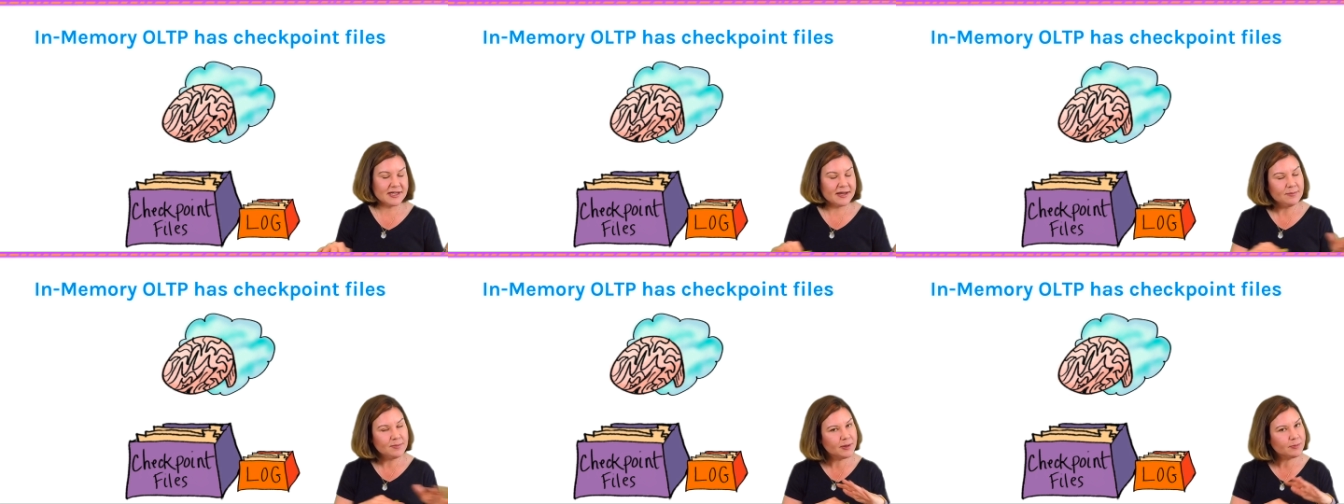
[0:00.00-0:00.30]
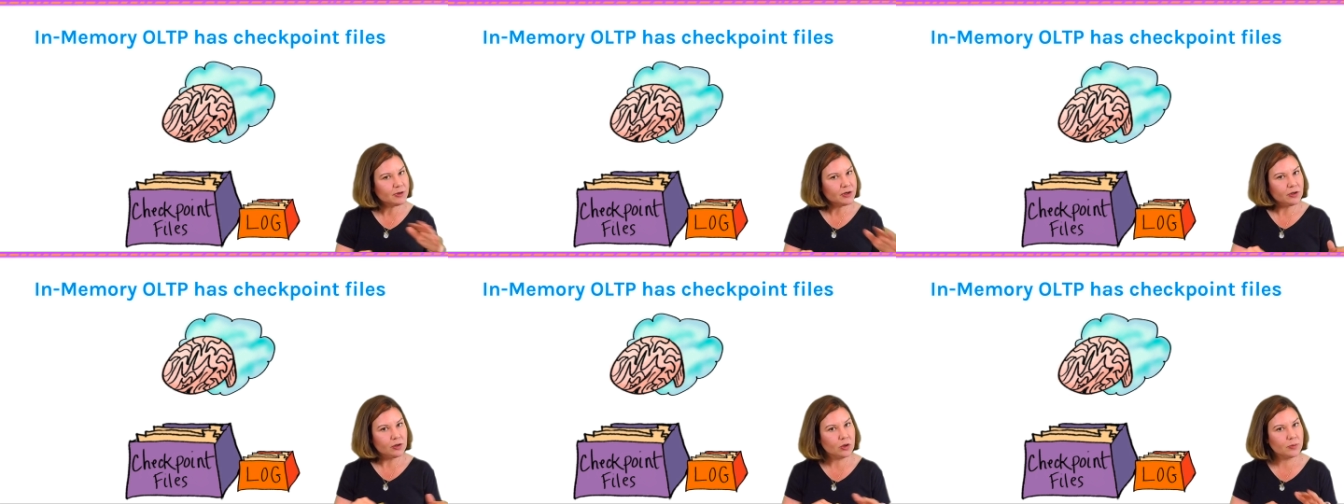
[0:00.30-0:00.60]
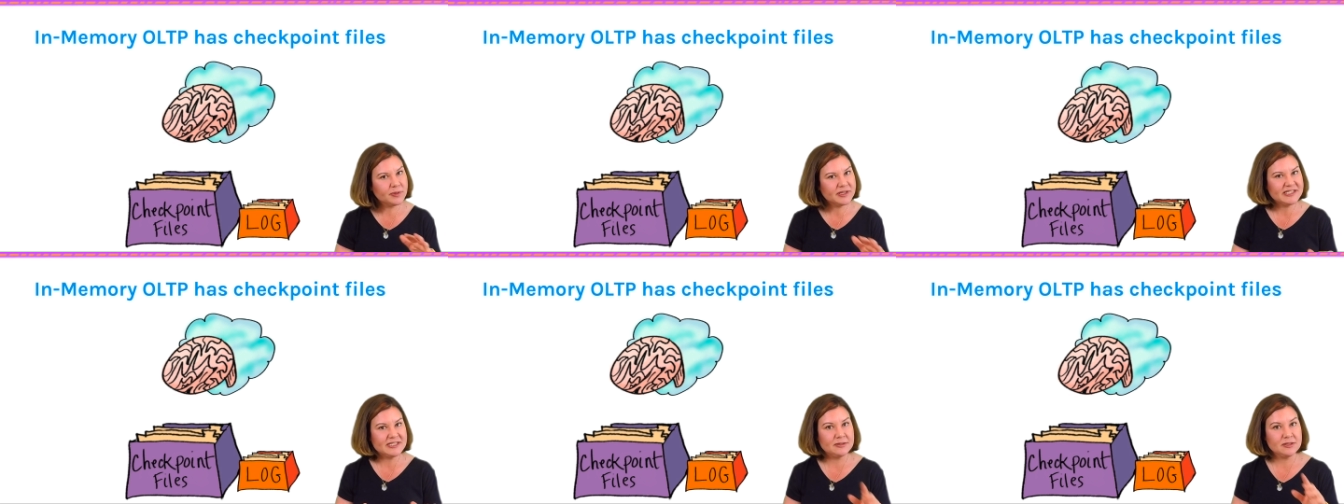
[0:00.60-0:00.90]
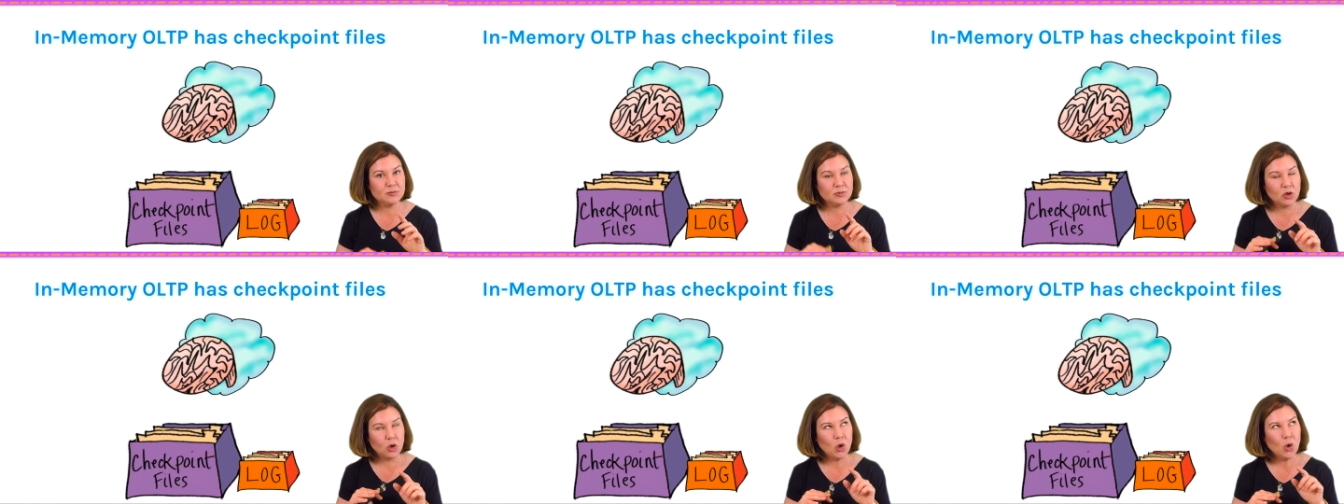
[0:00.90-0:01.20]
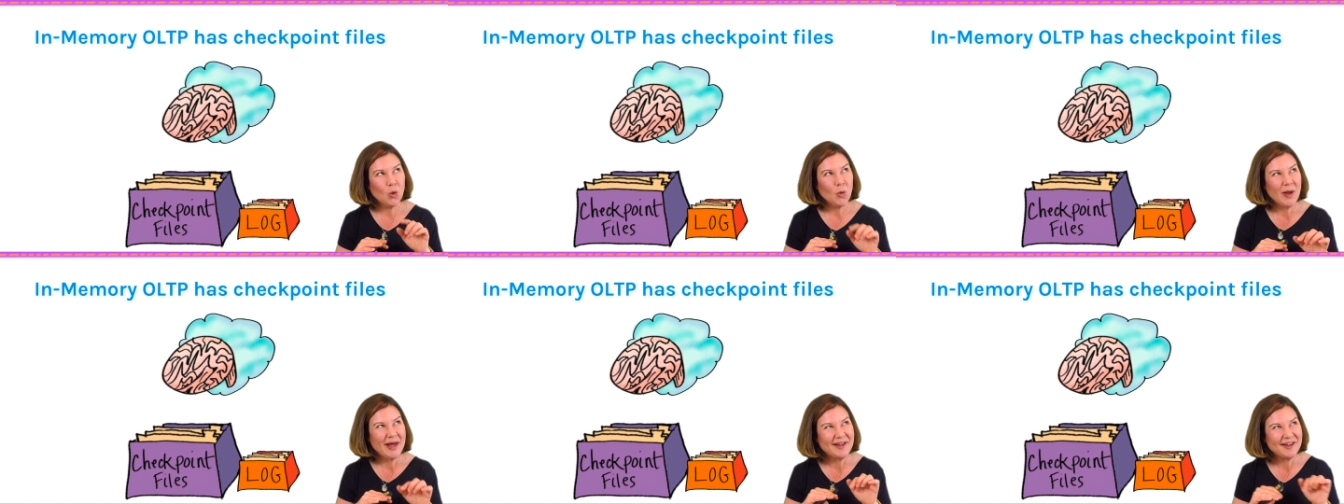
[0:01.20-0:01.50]
and memory
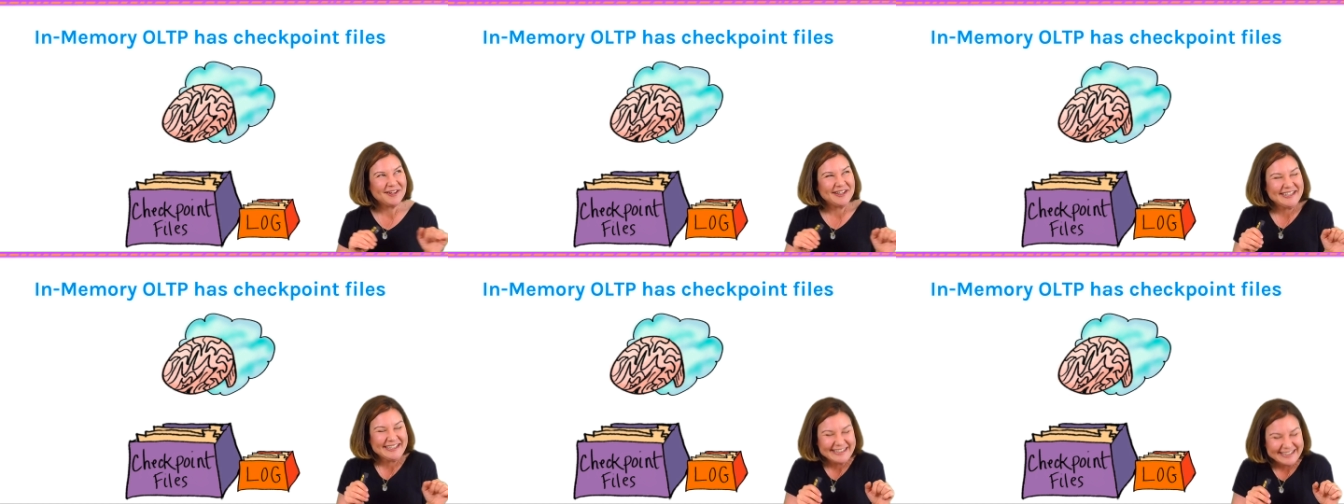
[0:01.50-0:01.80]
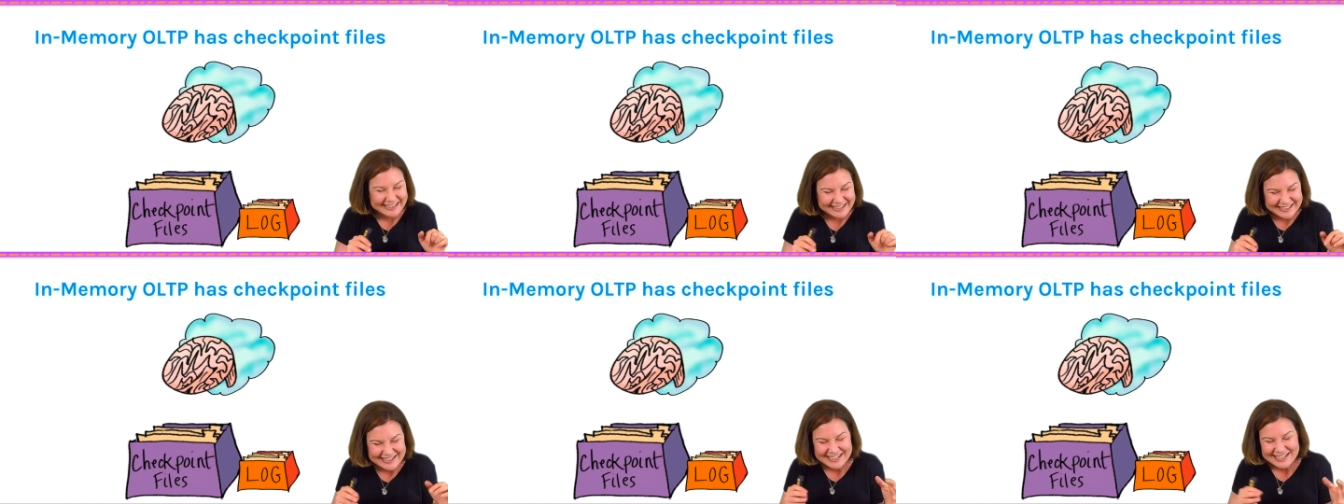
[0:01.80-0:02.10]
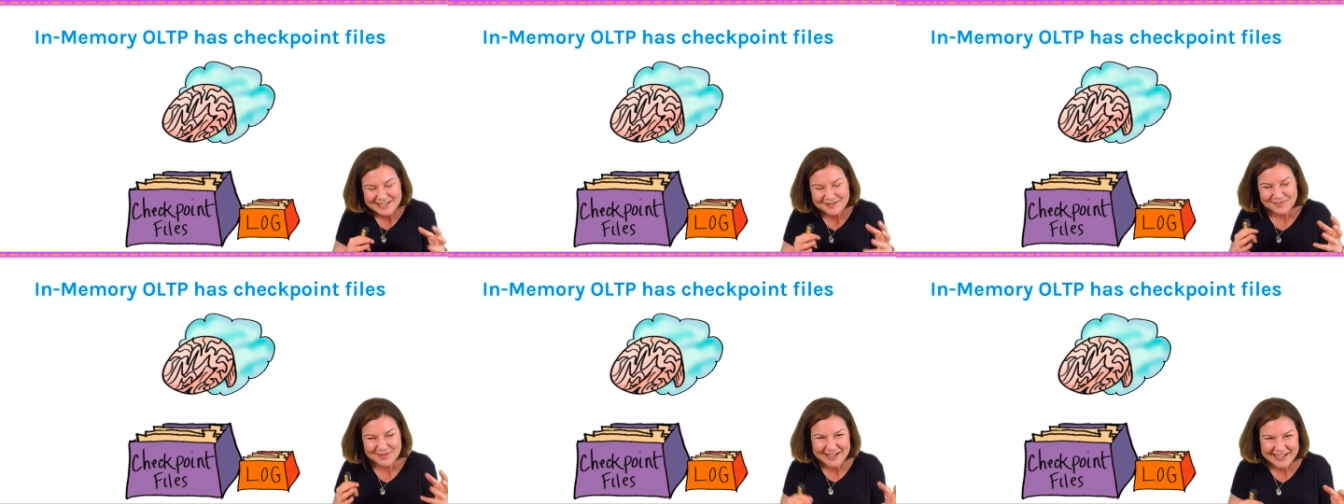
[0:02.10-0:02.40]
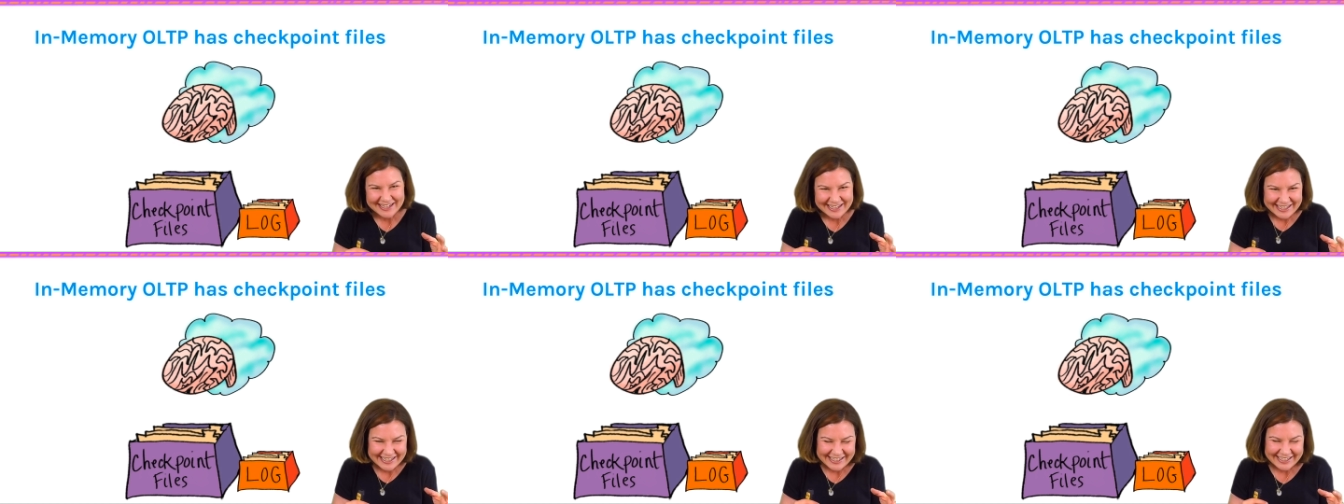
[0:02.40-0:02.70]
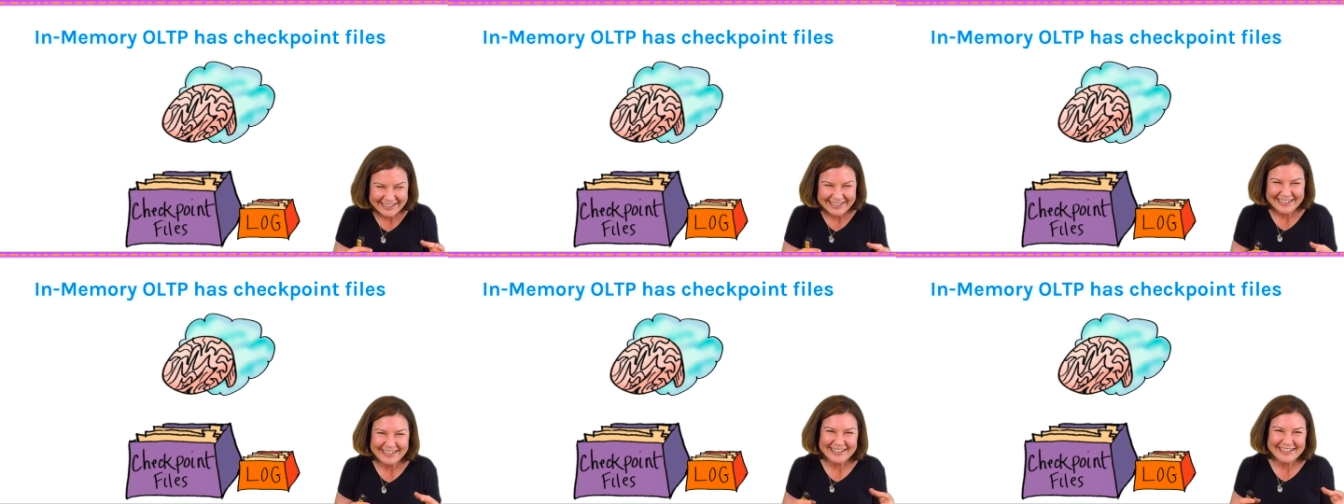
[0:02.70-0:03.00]
OLTP